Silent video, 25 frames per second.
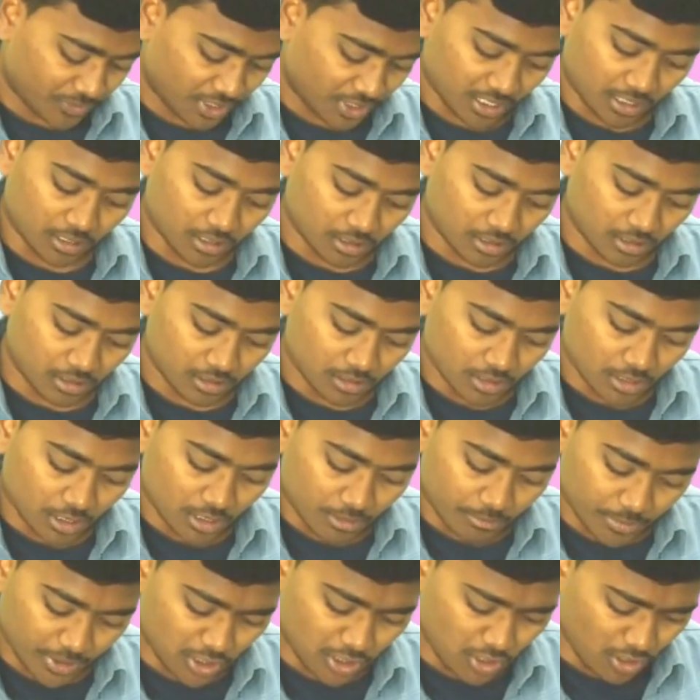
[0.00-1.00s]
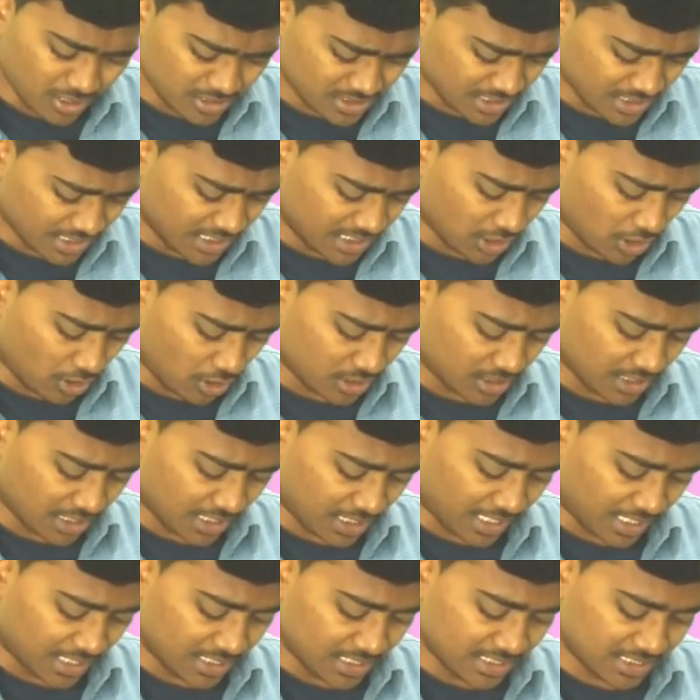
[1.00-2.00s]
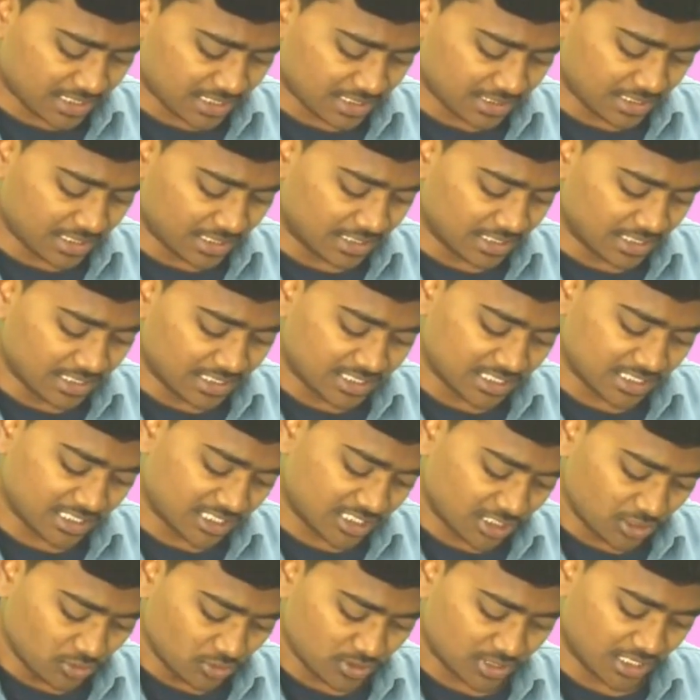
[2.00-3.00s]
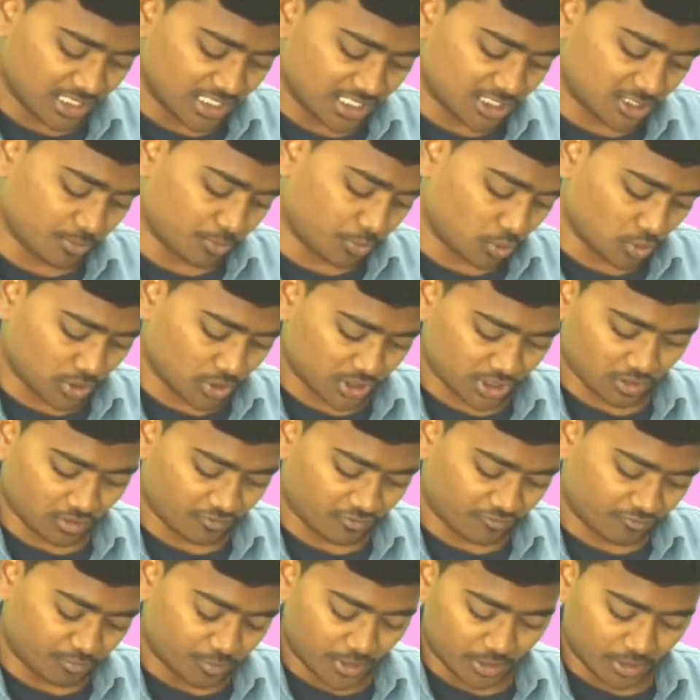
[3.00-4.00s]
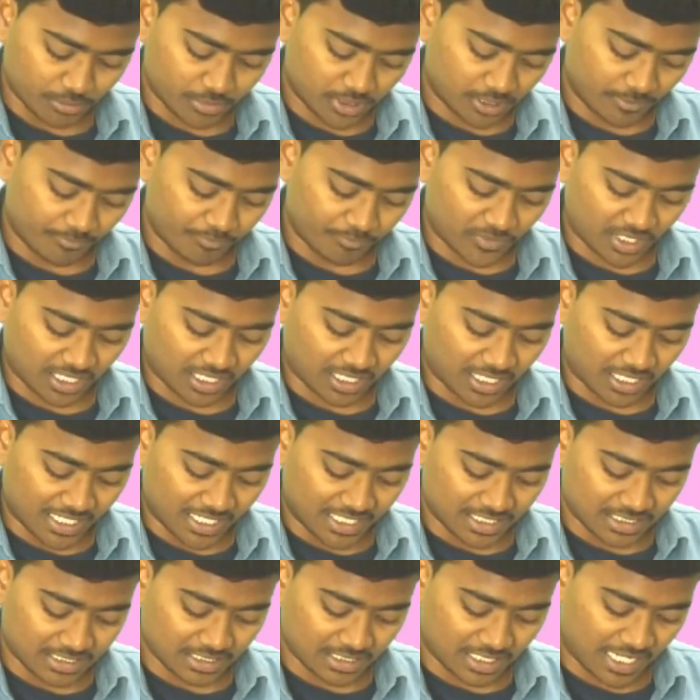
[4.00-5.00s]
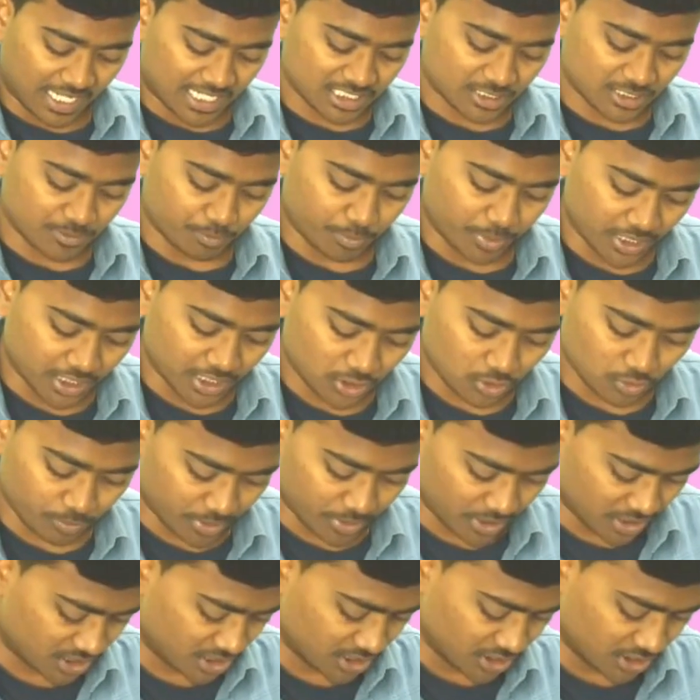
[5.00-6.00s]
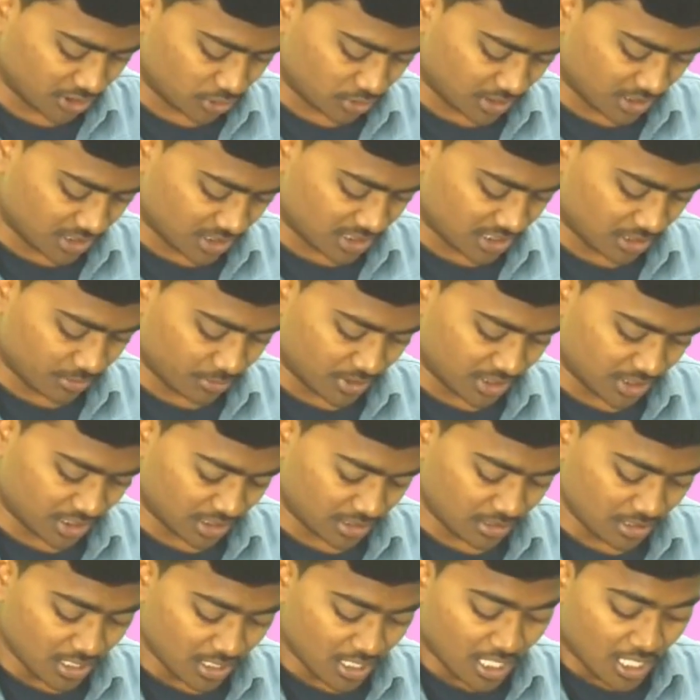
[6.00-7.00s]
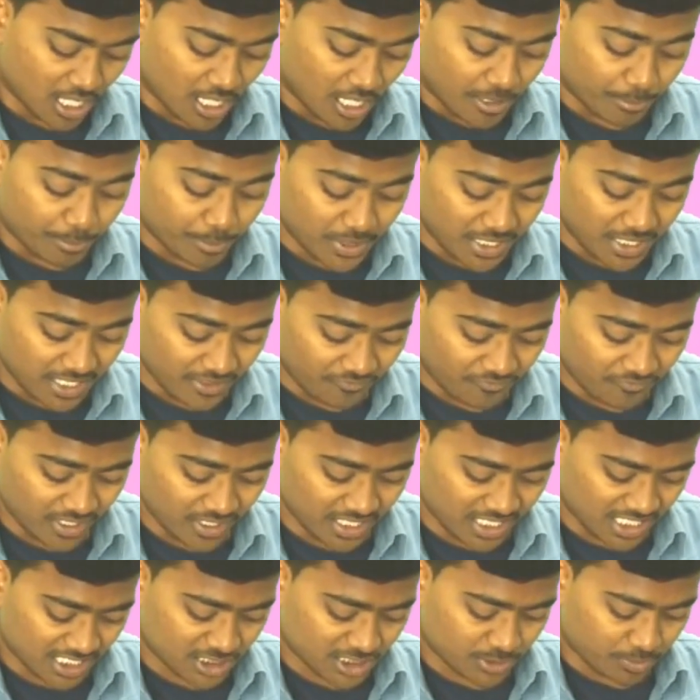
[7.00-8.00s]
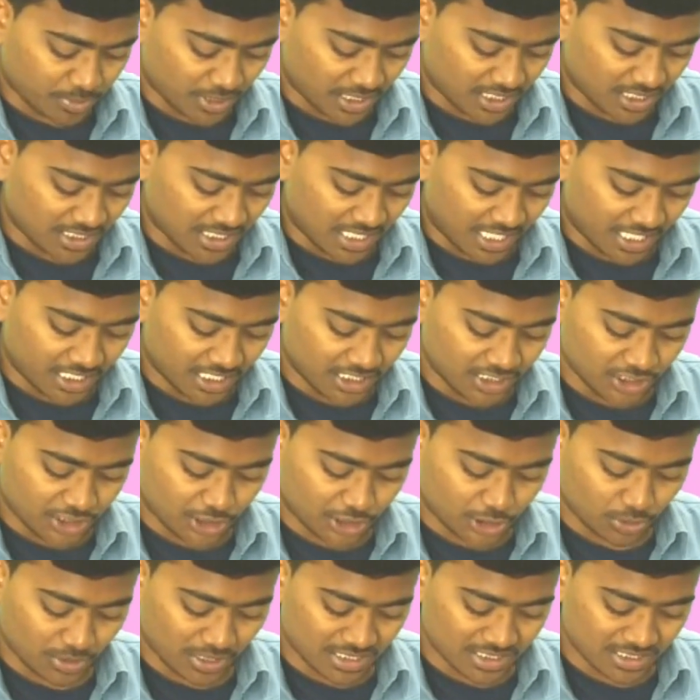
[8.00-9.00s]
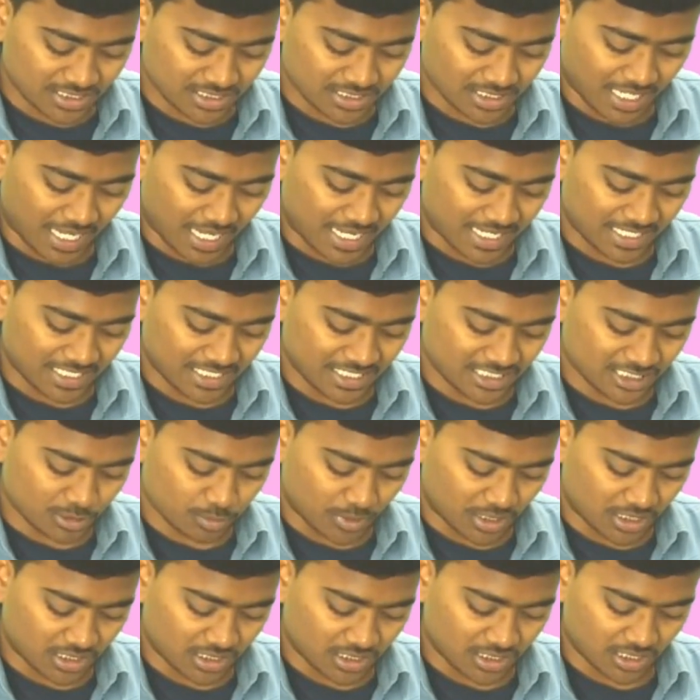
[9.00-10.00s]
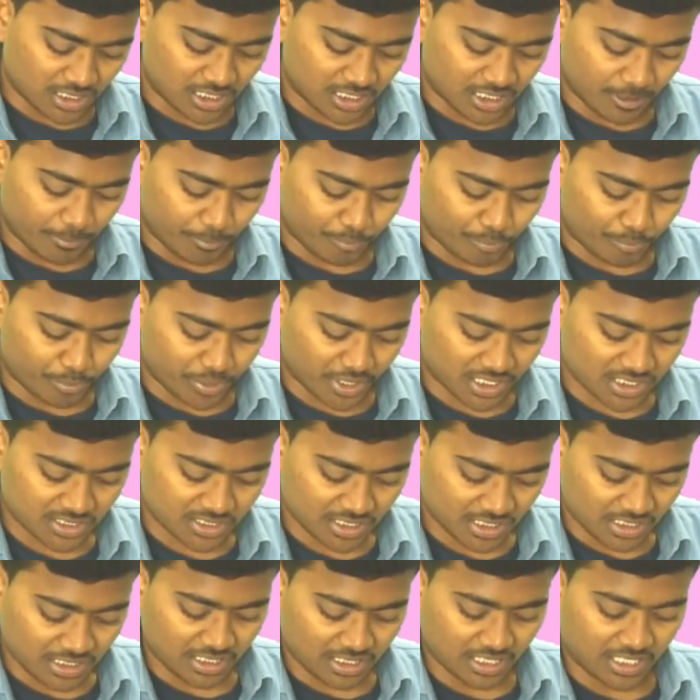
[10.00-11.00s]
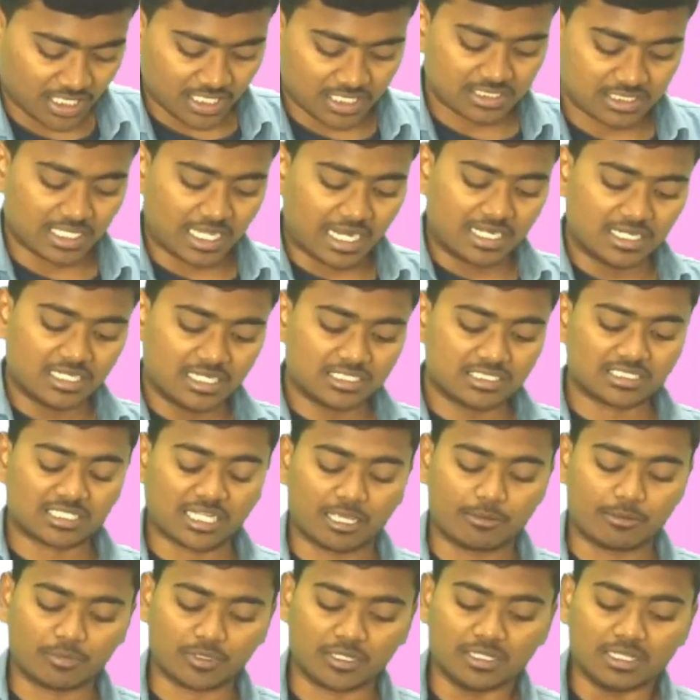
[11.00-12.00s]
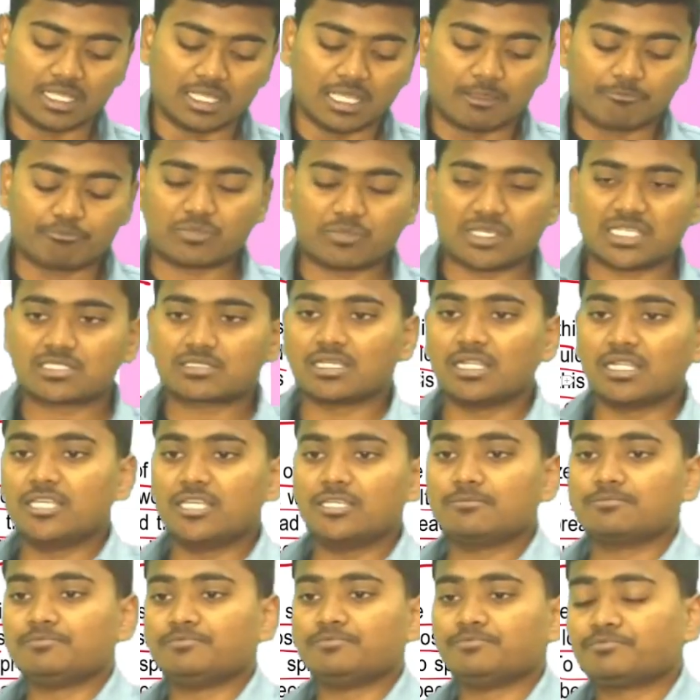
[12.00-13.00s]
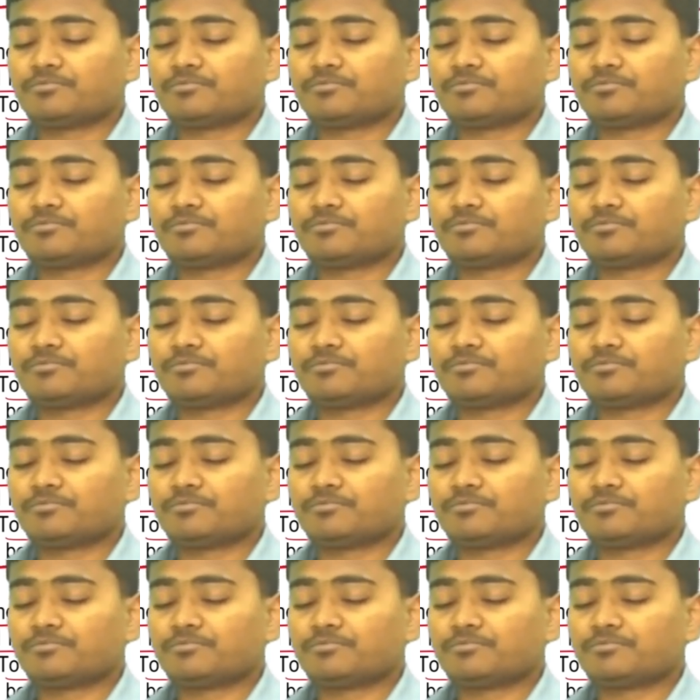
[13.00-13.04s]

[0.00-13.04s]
uh, because it on the condition that it receives its portion of premium the client has paid to Plus Insurance Limited. Briefly explain the insurance arrangement in the present case and its type. Basically,